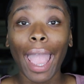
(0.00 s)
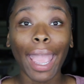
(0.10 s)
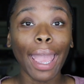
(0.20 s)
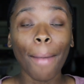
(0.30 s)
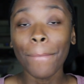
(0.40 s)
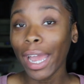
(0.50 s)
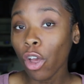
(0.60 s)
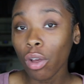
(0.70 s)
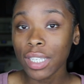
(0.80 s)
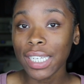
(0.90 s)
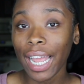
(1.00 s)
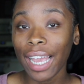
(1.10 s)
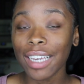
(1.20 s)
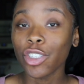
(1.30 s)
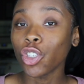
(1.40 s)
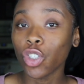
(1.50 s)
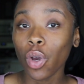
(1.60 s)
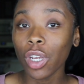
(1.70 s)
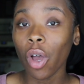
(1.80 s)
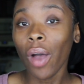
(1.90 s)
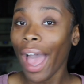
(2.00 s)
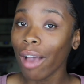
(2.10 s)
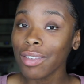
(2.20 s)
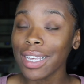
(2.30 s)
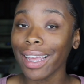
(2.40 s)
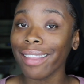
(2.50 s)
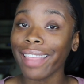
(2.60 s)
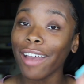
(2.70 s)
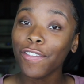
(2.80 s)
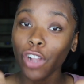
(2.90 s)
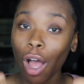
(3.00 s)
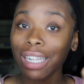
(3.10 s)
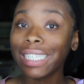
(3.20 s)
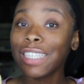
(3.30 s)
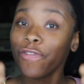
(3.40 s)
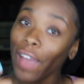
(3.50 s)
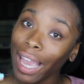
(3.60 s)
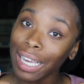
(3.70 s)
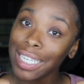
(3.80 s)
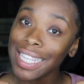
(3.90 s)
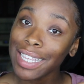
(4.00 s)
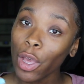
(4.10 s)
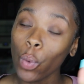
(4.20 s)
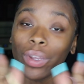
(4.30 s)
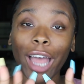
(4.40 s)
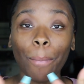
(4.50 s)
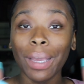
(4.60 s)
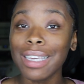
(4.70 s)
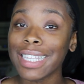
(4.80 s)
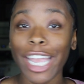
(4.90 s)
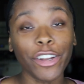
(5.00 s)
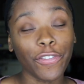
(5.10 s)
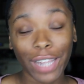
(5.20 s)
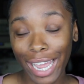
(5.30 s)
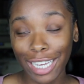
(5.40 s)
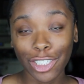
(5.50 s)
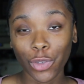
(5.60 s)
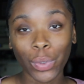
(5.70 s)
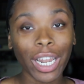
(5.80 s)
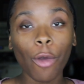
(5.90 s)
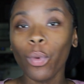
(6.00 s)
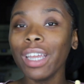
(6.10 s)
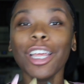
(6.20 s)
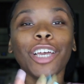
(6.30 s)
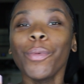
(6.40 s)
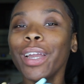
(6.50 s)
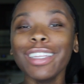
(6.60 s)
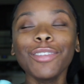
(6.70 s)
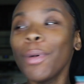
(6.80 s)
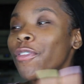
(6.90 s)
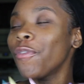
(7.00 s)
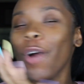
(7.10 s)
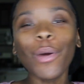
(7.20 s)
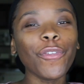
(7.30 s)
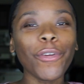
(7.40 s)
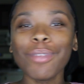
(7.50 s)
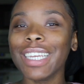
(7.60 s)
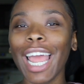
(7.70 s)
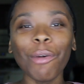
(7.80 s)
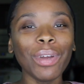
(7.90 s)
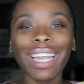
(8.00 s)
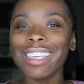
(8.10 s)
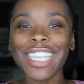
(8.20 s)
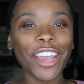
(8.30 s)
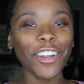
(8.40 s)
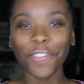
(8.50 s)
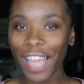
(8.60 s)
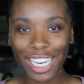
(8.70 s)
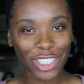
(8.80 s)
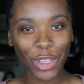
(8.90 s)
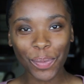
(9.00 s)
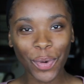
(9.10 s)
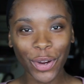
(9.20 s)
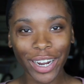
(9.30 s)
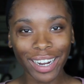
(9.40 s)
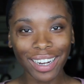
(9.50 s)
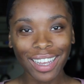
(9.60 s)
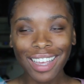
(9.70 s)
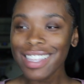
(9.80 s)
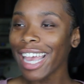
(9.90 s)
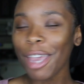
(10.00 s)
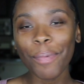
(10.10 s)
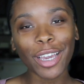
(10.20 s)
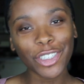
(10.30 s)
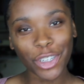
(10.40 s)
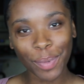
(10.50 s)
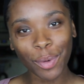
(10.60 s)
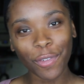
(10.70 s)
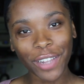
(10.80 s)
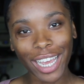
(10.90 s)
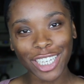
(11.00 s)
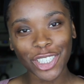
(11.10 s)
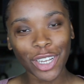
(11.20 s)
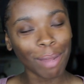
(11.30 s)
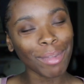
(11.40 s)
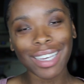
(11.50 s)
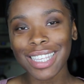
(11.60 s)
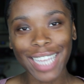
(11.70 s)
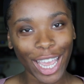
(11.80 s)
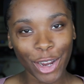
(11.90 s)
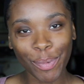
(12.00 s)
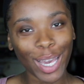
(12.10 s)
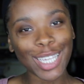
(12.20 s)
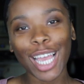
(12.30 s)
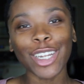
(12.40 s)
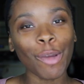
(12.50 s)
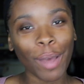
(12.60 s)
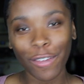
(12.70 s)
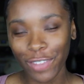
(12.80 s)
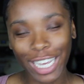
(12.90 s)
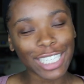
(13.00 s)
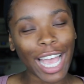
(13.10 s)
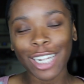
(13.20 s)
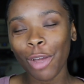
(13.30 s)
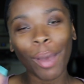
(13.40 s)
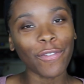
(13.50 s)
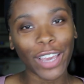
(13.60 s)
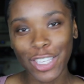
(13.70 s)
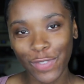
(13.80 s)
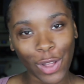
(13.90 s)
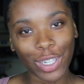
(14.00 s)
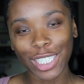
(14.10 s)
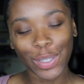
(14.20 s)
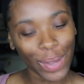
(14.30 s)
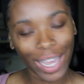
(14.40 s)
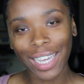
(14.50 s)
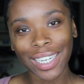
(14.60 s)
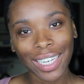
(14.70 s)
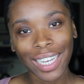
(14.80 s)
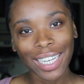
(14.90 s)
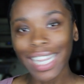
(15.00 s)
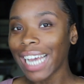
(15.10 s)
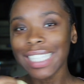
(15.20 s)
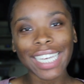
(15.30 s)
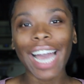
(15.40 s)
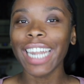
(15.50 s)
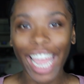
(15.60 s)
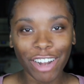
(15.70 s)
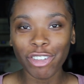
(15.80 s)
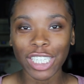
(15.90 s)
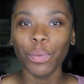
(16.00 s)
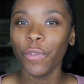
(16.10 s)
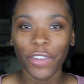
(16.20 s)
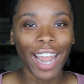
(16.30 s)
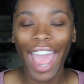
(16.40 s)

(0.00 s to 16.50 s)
and my goal today is to show y'all how to get that flawless face without being scared of flash. We not we we moving forward from today, we're not scared of flash no more. Take a picture of me with flash on. I'm not scared because I know my face, I know my face flawless, okay? That's the kind of energy we finna